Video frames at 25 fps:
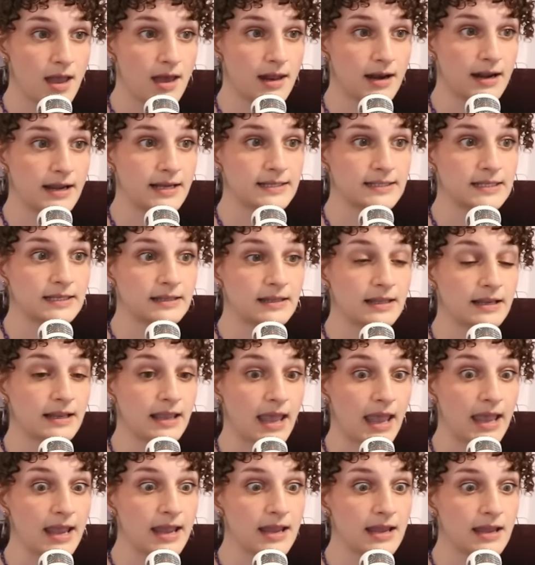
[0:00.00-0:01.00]
And I said, like,
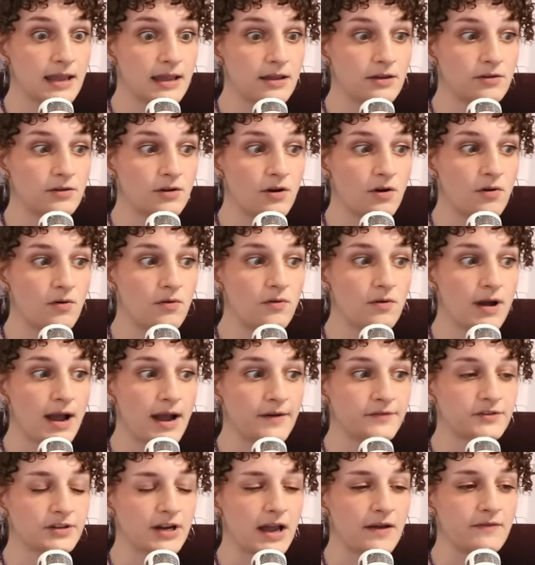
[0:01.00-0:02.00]
hey, you know,
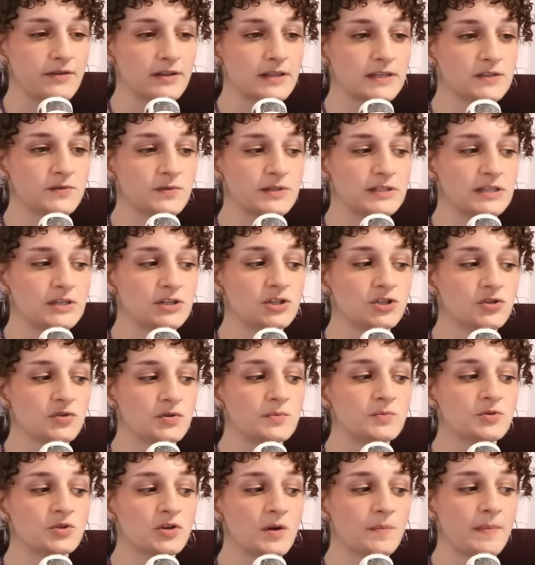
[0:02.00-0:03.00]
after having this recent
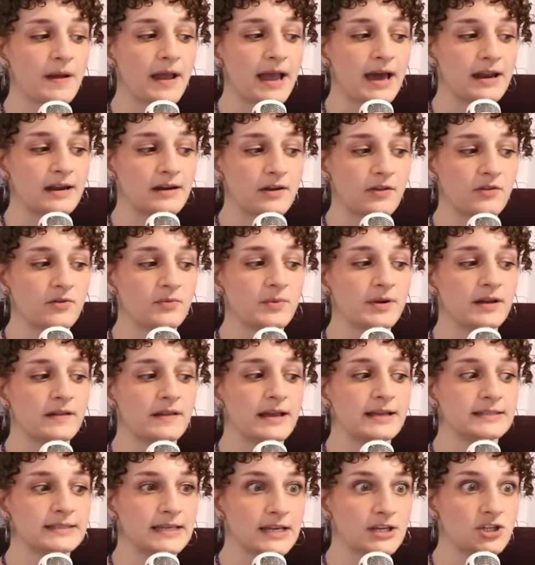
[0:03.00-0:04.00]
shroom trip, I had another
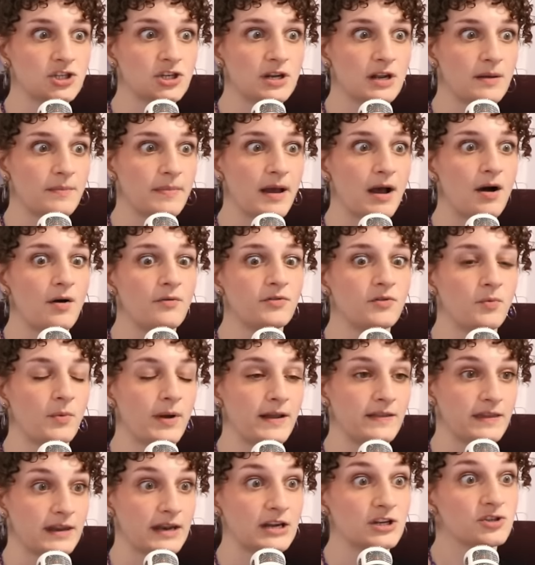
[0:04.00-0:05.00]
realization about the
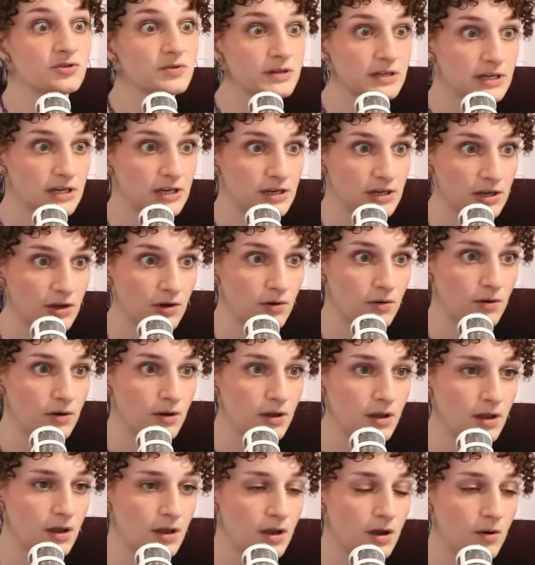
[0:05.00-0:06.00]
way that I treated you
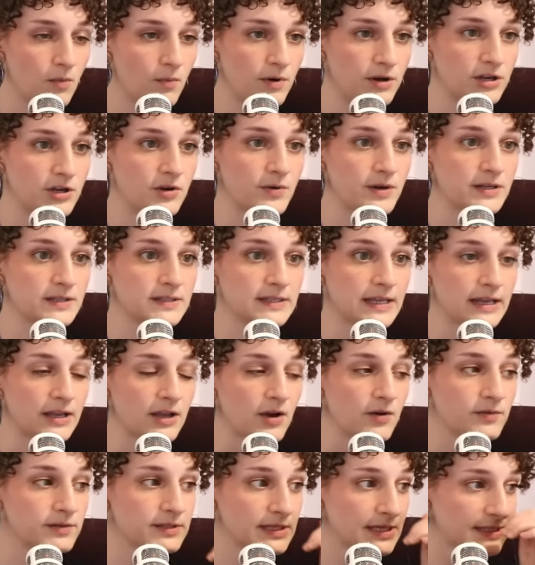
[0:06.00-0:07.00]
when you were in
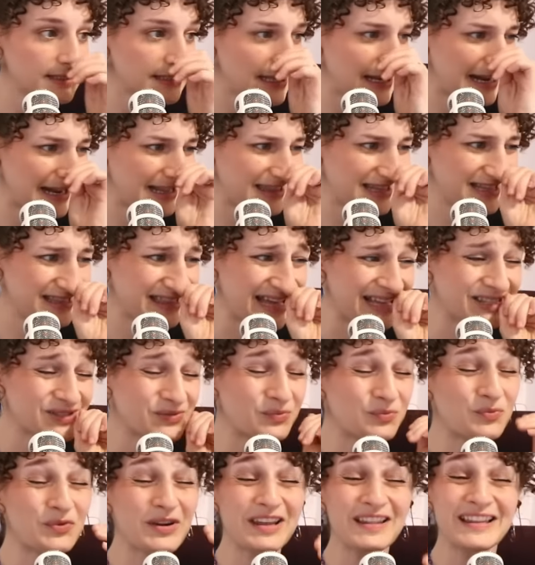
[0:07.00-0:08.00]
psychosis. And I think
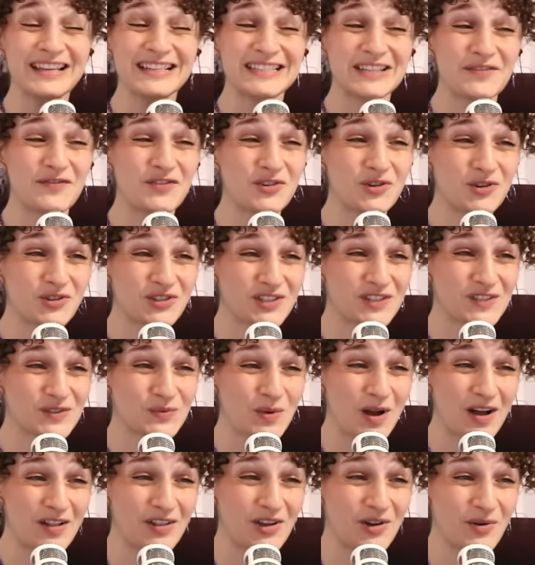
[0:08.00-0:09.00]
that's really difficult to
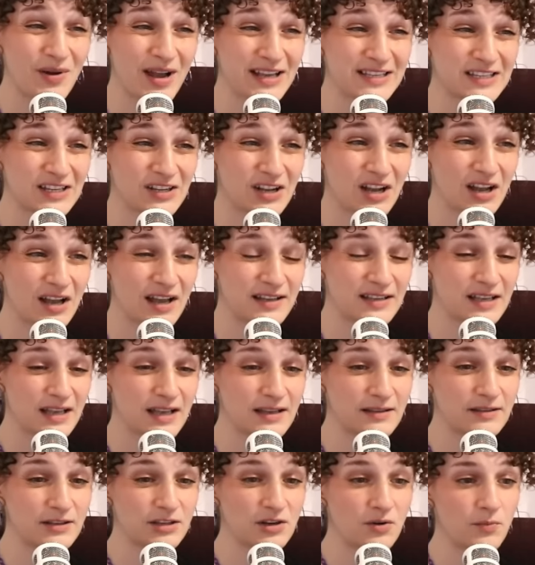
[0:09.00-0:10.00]
swallow as a, a uh,
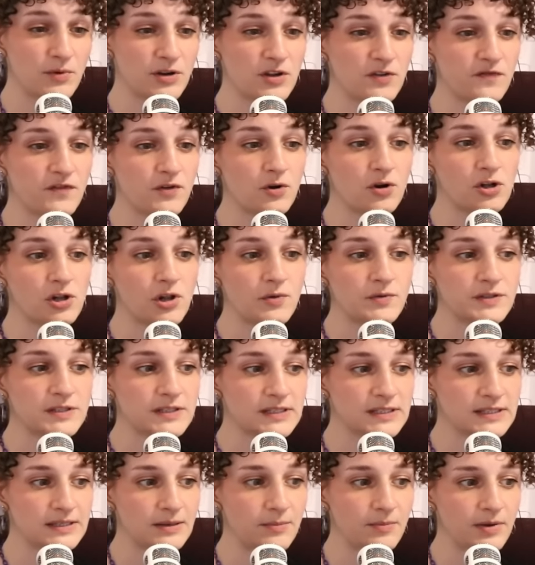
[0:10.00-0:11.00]
you know, when you feel close
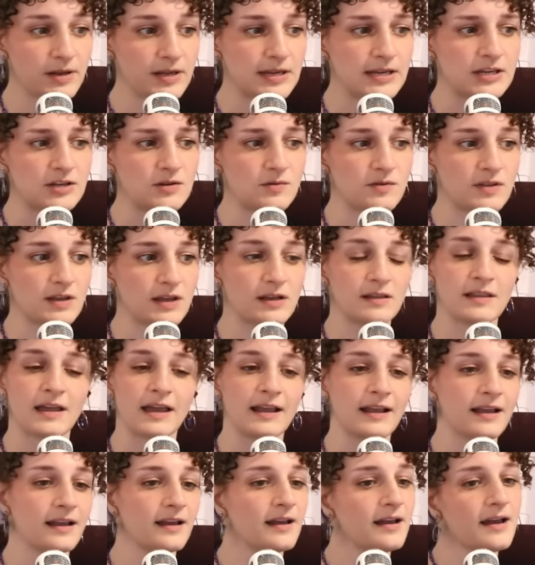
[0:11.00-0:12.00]
to somebody and you think
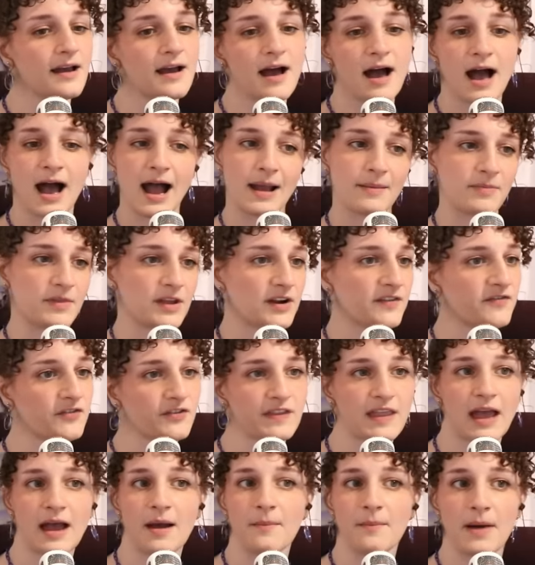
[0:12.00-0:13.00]
like, I'm there
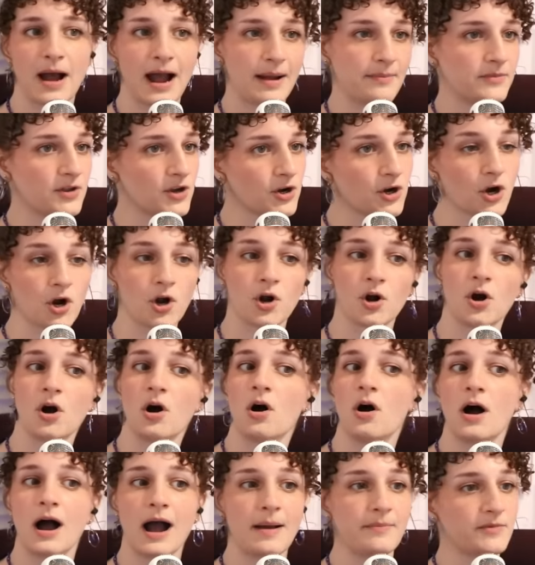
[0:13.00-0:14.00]
for them. I'm their
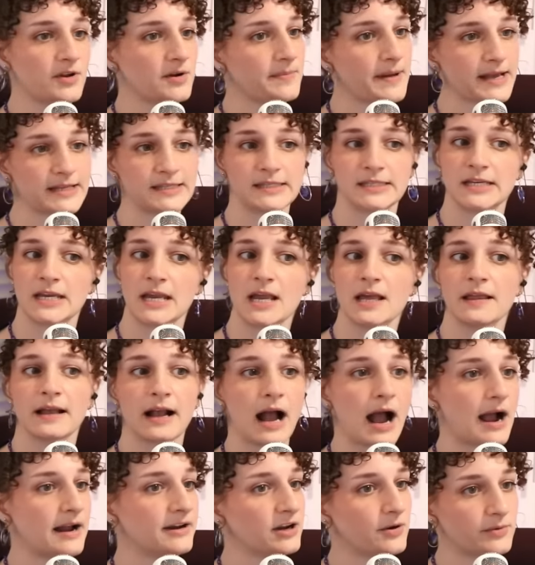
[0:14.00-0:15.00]
girl. I'm their bestie.
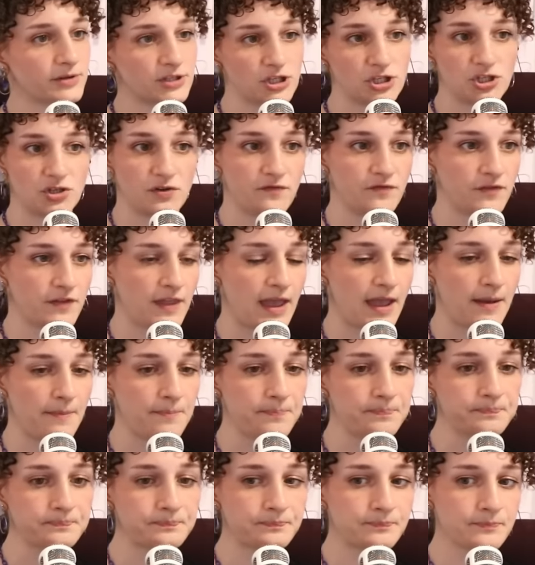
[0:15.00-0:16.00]
Like I know what to do for
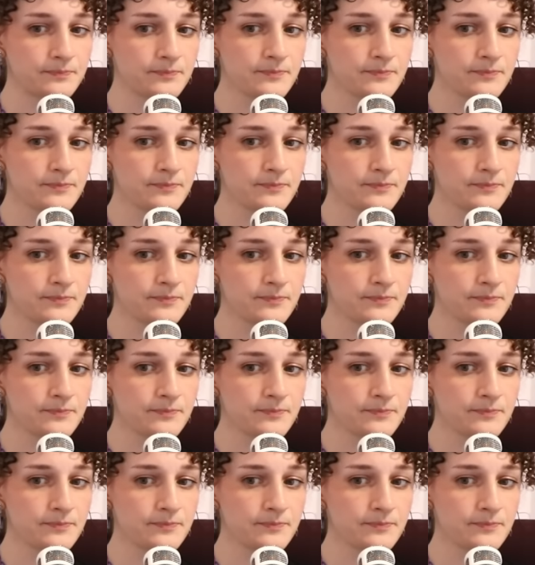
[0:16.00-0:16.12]
them.